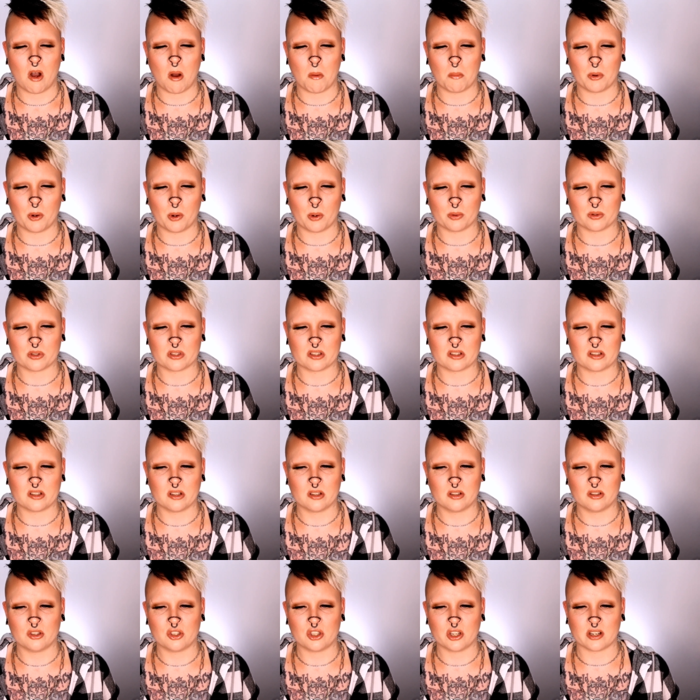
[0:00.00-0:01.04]

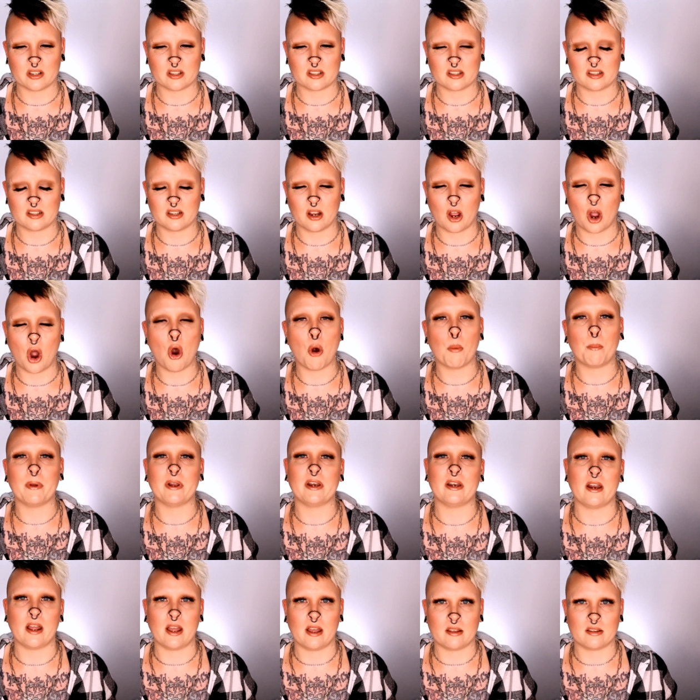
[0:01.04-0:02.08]
almost just
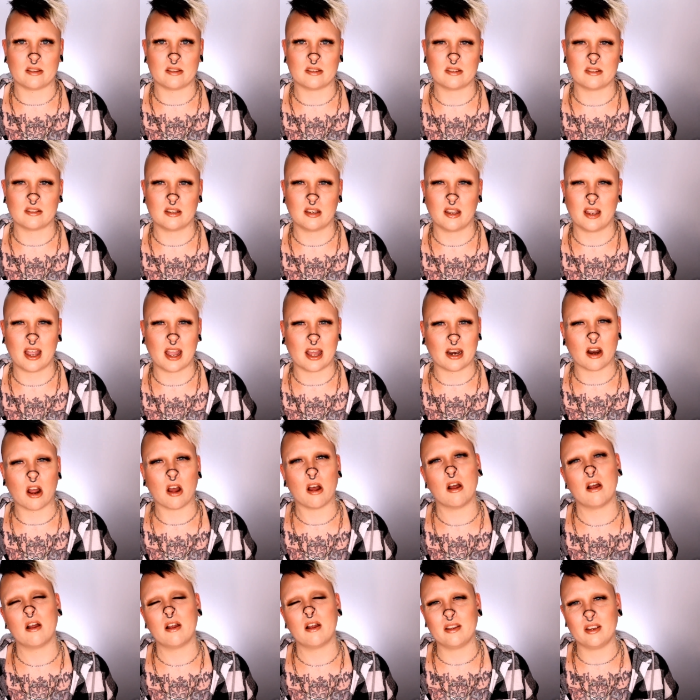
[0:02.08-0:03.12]
openness and,
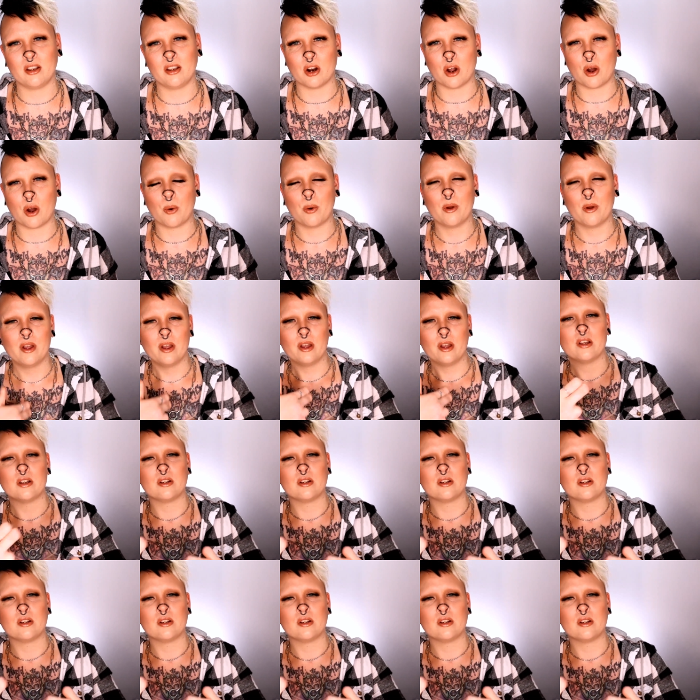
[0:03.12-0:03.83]
you know,